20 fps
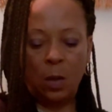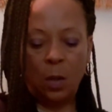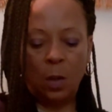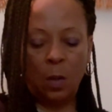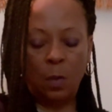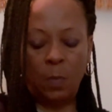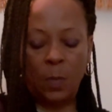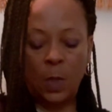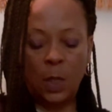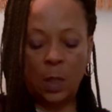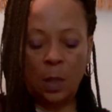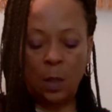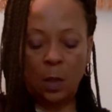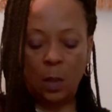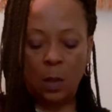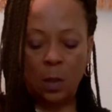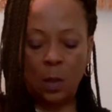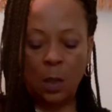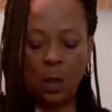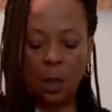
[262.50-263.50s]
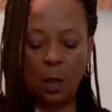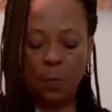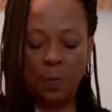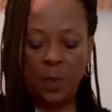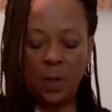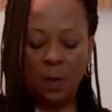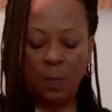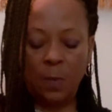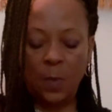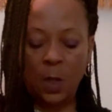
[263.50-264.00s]
Hermit, but
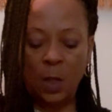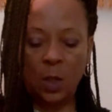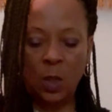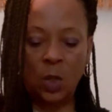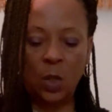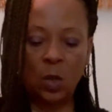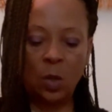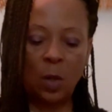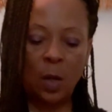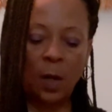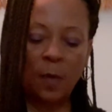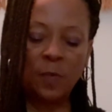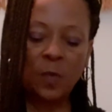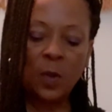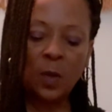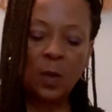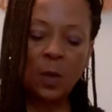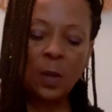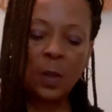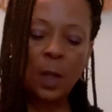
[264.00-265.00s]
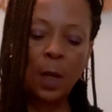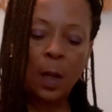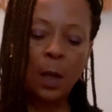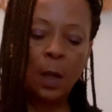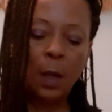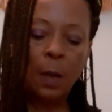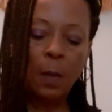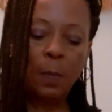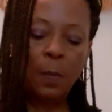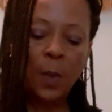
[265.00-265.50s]
I'm not sure. I'd have to look that
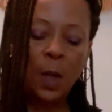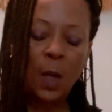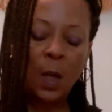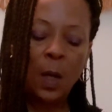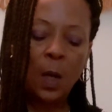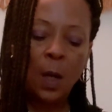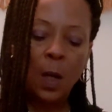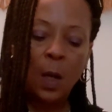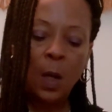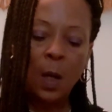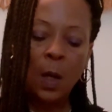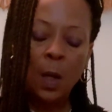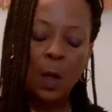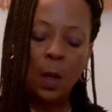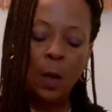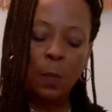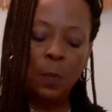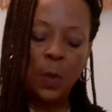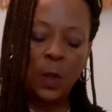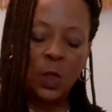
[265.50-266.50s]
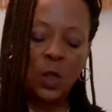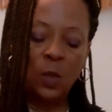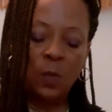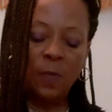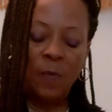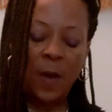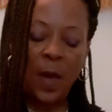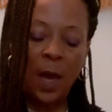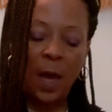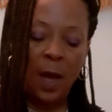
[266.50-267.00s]
up. But you
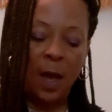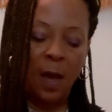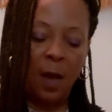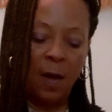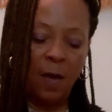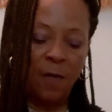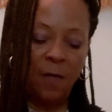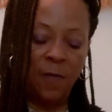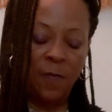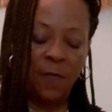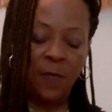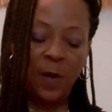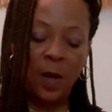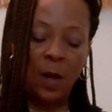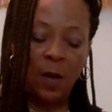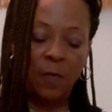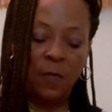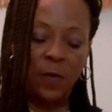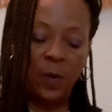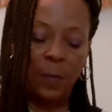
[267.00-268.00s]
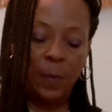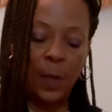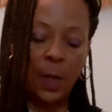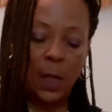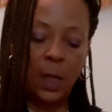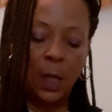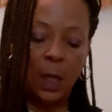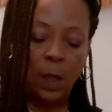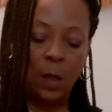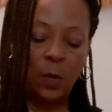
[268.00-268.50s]
have
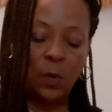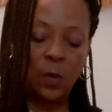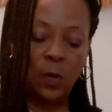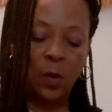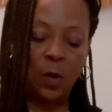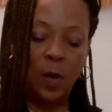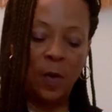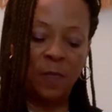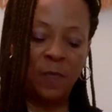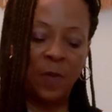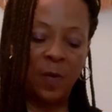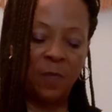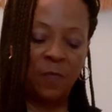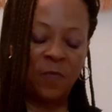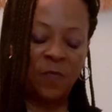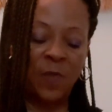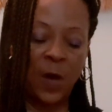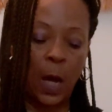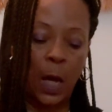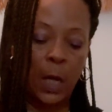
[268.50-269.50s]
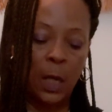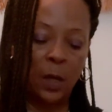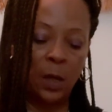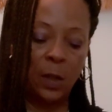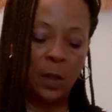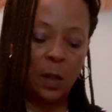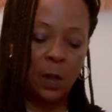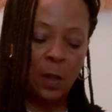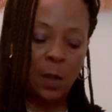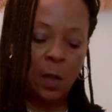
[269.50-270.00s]
everybody. So you have
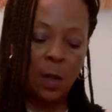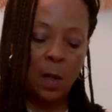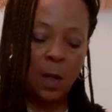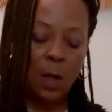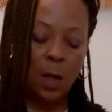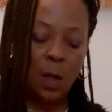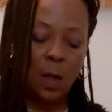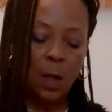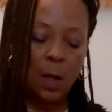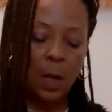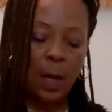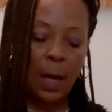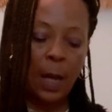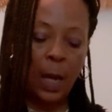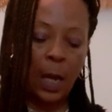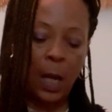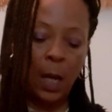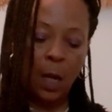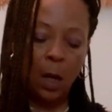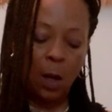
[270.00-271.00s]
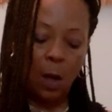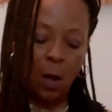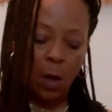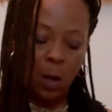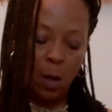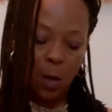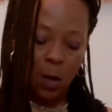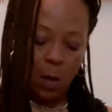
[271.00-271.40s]
fire, air.